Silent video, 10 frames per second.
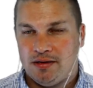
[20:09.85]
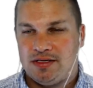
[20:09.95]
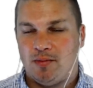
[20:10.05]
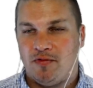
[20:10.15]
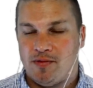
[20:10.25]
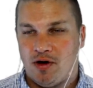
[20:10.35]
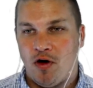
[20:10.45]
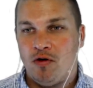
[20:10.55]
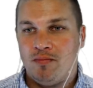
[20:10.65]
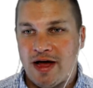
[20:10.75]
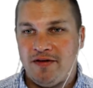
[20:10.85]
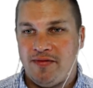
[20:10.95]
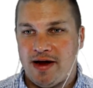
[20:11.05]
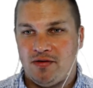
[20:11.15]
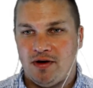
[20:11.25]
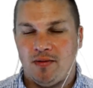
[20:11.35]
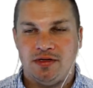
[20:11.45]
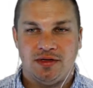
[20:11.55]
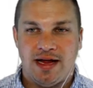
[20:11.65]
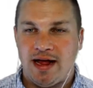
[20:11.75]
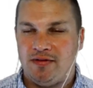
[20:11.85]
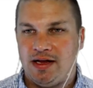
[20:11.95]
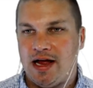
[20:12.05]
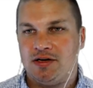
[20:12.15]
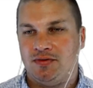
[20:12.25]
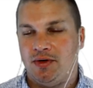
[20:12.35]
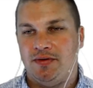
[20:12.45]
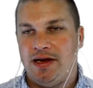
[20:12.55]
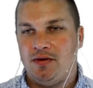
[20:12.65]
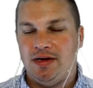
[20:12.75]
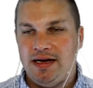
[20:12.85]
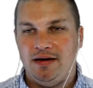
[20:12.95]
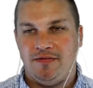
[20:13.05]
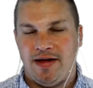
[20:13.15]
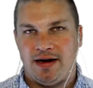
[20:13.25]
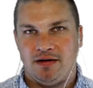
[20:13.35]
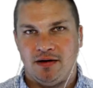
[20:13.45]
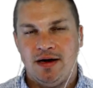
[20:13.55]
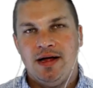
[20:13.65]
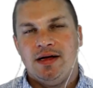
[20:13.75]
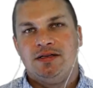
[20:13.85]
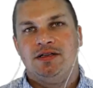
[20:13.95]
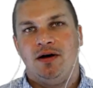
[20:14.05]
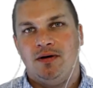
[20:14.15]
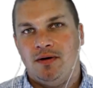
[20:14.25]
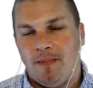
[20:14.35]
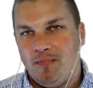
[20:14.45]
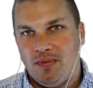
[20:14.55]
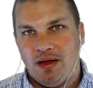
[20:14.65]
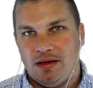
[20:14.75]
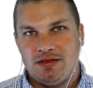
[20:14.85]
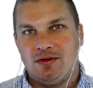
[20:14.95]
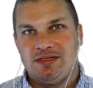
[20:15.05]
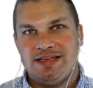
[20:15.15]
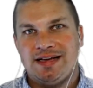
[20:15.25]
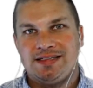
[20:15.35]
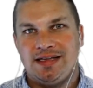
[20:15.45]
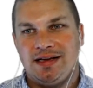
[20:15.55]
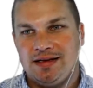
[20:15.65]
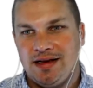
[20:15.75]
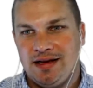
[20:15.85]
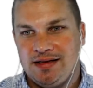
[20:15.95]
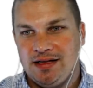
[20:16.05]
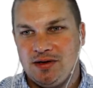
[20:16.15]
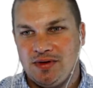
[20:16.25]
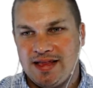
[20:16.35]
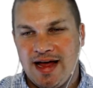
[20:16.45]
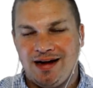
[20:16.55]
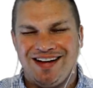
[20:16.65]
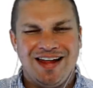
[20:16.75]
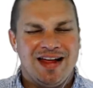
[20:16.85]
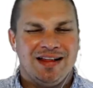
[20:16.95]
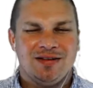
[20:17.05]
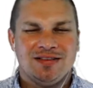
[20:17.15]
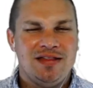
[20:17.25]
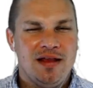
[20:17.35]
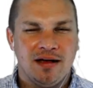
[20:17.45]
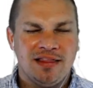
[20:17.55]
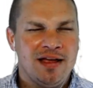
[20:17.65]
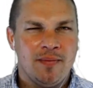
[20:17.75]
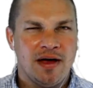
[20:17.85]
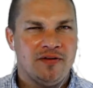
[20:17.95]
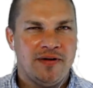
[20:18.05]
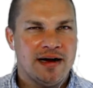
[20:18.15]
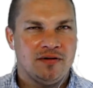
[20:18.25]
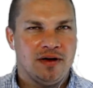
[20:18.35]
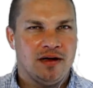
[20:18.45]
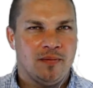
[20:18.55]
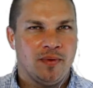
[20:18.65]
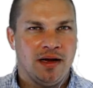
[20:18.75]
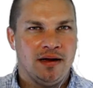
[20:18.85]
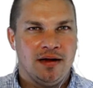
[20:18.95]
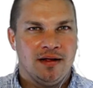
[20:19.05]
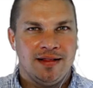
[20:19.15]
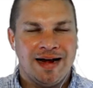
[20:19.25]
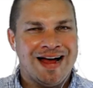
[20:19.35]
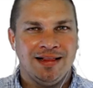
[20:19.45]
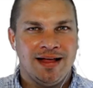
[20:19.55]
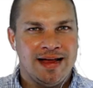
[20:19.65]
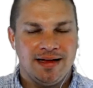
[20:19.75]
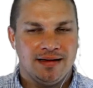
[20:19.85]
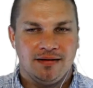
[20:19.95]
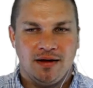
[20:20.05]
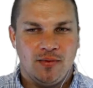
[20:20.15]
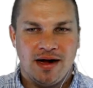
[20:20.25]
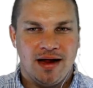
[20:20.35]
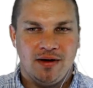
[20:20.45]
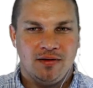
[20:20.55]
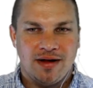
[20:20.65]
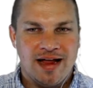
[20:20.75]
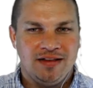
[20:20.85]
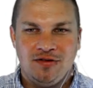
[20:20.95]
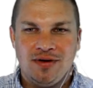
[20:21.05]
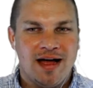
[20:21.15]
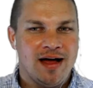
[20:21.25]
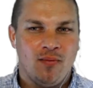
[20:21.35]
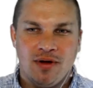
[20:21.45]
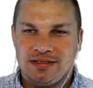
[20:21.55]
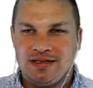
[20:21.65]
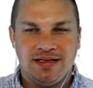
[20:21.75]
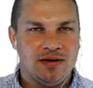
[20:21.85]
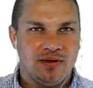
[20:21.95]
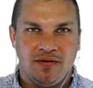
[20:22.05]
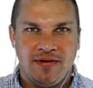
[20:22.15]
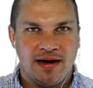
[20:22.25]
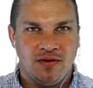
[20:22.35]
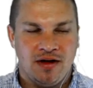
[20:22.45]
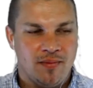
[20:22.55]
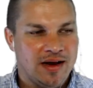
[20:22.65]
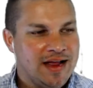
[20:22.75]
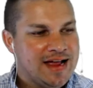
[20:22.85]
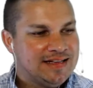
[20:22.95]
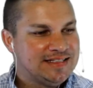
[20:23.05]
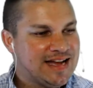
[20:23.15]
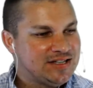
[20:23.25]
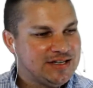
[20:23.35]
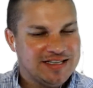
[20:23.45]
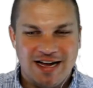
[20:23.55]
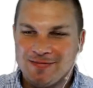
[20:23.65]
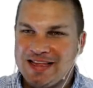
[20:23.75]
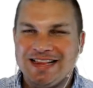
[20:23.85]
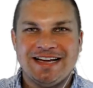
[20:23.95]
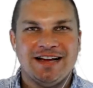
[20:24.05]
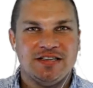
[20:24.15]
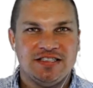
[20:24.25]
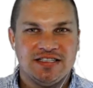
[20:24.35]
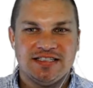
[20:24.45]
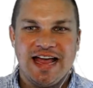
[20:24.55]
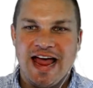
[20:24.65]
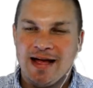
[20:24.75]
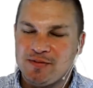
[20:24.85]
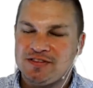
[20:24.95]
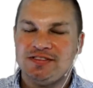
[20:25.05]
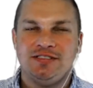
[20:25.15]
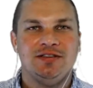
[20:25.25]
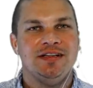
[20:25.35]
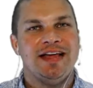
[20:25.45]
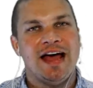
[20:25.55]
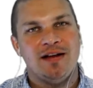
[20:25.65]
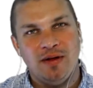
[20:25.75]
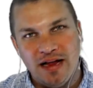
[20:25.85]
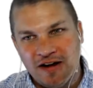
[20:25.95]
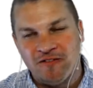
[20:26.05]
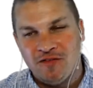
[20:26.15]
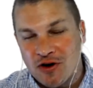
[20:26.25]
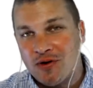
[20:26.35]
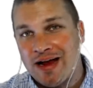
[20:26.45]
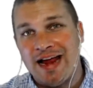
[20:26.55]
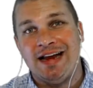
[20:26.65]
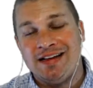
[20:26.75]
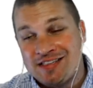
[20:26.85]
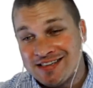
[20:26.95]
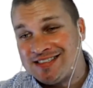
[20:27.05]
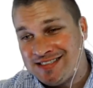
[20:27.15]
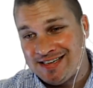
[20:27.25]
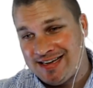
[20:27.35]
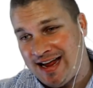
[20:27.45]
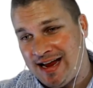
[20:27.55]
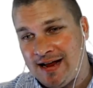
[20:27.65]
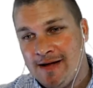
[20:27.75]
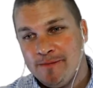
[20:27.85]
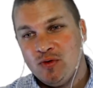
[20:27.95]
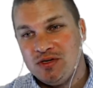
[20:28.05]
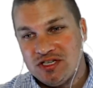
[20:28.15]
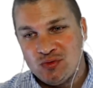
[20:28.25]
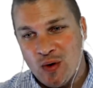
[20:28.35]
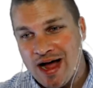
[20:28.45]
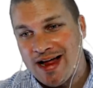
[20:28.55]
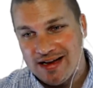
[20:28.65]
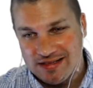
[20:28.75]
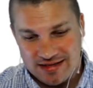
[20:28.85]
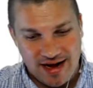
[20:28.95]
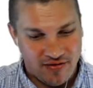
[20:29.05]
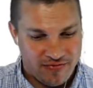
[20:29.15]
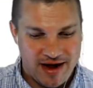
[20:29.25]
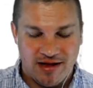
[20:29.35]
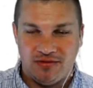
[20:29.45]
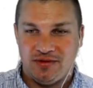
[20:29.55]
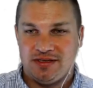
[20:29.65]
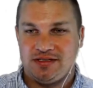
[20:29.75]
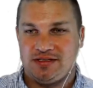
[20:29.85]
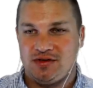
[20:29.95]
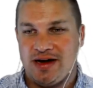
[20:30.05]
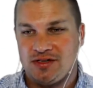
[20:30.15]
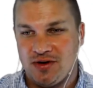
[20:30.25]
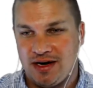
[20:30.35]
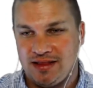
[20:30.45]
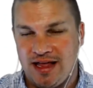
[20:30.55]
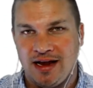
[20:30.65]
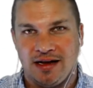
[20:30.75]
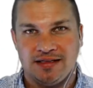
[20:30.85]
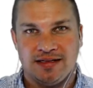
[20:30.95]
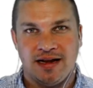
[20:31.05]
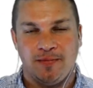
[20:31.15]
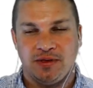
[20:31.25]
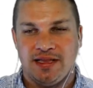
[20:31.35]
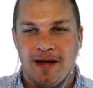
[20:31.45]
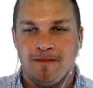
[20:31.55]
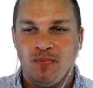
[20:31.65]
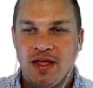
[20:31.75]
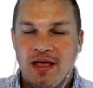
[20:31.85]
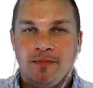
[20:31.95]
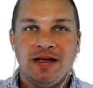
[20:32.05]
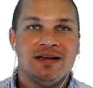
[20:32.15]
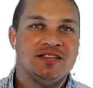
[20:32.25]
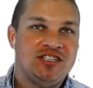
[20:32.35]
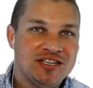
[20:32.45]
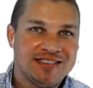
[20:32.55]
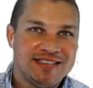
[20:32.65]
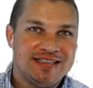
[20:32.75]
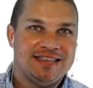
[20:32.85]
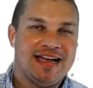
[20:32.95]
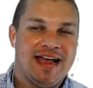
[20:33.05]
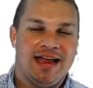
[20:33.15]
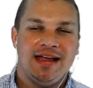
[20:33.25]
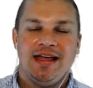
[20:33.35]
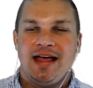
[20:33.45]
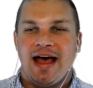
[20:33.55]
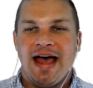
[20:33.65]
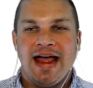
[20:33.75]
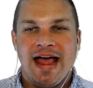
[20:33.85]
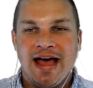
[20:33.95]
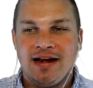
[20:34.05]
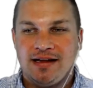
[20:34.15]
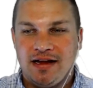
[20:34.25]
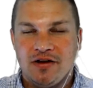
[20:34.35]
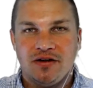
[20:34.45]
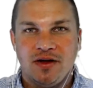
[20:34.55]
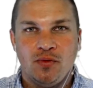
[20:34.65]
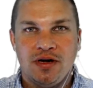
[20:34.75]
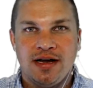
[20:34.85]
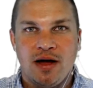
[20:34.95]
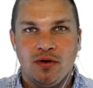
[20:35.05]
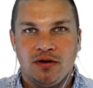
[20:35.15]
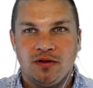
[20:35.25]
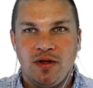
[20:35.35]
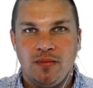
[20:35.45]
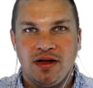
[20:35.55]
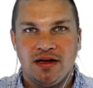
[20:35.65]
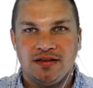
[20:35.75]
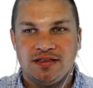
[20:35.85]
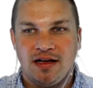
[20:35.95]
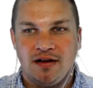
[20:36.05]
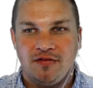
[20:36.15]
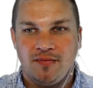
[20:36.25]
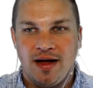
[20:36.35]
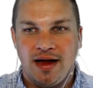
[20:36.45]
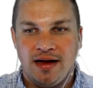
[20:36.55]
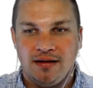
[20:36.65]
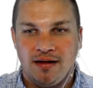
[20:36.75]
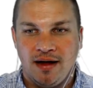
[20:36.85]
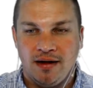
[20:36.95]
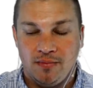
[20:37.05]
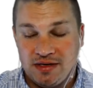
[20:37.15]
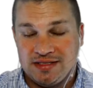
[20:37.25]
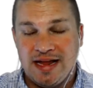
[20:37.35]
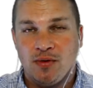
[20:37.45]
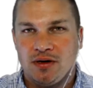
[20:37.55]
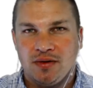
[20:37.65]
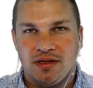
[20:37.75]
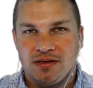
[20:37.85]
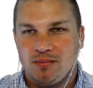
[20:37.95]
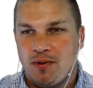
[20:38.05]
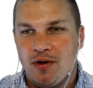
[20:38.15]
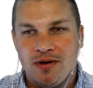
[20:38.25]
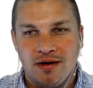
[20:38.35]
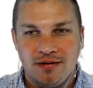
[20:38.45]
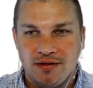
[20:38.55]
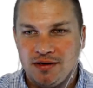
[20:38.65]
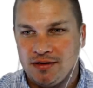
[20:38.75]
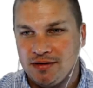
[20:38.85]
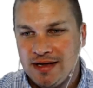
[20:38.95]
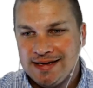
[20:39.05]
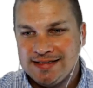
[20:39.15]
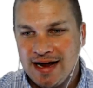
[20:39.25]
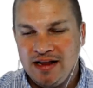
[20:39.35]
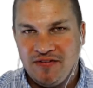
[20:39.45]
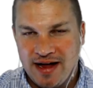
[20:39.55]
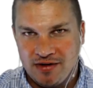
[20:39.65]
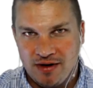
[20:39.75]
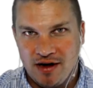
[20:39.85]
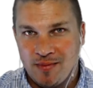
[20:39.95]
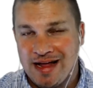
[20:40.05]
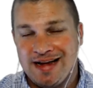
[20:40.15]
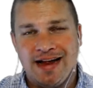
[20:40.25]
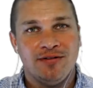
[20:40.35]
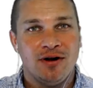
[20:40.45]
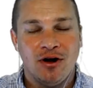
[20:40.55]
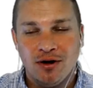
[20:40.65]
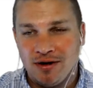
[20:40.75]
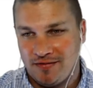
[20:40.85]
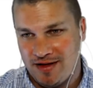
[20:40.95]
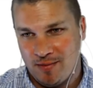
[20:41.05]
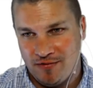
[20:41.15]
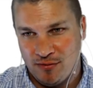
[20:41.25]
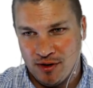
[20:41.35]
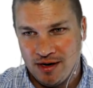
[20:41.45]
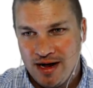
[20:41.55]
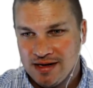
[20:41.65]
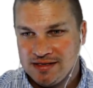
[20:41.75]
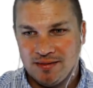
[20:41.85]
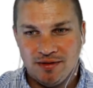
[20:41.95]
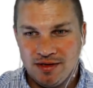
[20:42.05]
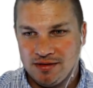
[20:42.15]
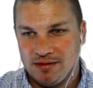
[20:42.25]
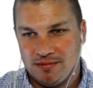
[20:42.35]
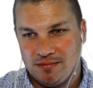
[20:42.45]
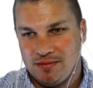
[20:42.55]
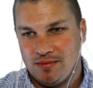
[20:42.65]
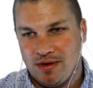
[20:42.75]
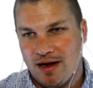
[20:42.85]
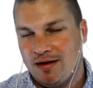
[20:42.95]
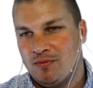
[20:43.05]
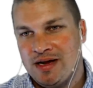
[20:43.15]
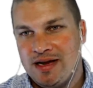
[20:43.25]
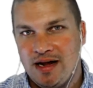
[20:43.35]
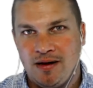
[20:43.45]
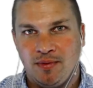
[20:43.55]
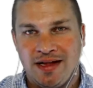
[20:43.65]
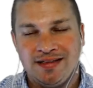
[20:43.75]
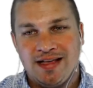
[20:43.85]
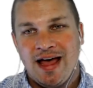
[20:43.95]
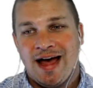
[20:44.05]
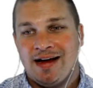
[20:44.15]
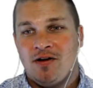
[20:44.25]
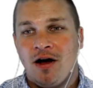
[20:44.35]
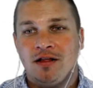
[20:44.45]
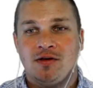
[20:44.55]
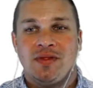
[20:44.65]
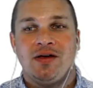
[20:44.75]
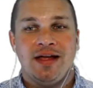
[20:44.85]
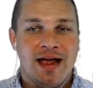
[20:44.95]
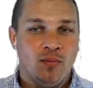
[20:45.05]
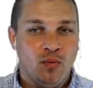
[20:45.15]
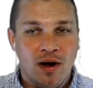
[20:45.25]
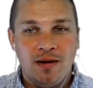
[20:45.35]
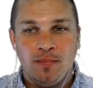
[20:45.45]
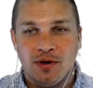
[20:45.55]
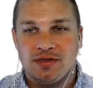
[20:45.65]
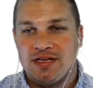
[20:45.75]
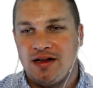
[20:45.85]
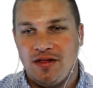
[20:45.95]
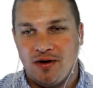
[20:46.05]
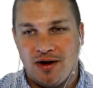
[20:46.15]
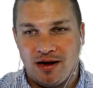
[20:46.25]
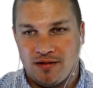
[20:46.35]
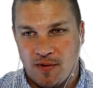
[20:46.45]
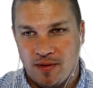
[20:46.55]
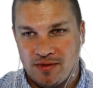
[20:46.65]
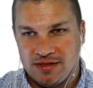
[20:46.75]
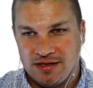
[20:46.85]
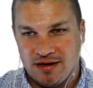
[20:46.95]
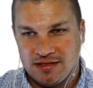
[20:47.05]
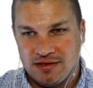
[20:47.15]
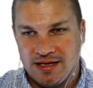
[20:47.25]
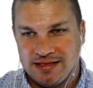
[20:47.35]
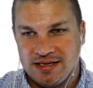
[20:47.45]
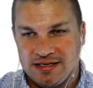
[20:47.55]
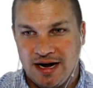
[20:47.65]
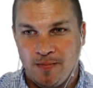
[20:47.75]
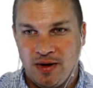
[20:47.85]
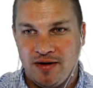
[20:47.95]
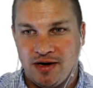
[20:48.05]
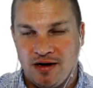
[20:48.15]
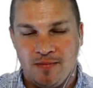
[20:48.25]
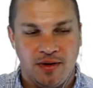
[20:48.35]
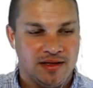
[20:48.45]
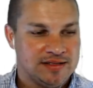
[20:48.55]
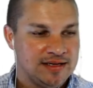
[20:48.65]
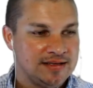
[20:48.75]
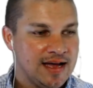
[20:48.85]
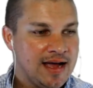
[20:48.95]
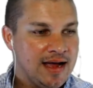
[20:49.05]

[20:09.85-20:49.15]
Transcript: Some of them are owned by factoring companies, or they have the cash flow and they don't need to factor. So there's no sense in dealing with that. There's nothing about a factoring company that I like. When I do not want to deal with a factoring company. This is actually something that has just absolutely had me infuriated just today, which is why I filed for this trans credit thing and I set up with them, because just today I had a carrier that would not work with me because of my because they work with a podunk little tiny factoring company. I'd never heard of them before. Some little rinky-dink place. I called them. They only had one person in their credit department to talk to. That tells you how big of a company this is.